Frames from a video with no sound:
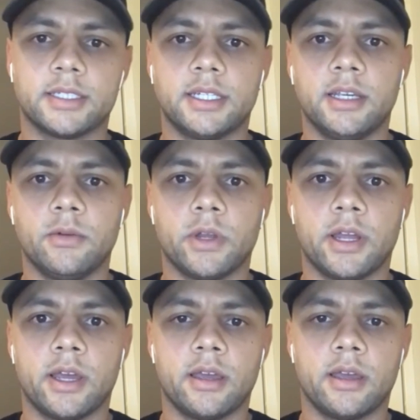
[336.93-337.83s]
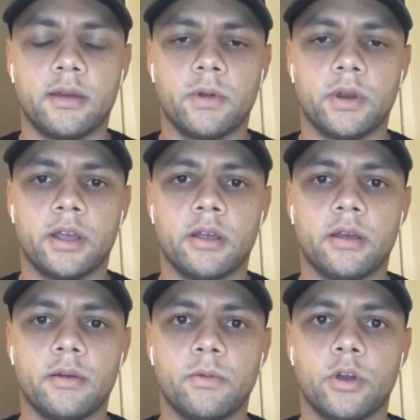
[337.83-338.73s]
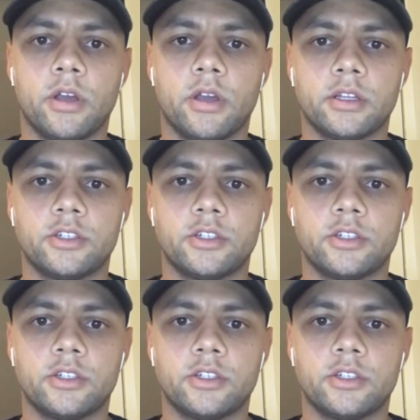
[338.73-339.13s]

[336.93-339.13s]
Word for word: see when I when I work uh,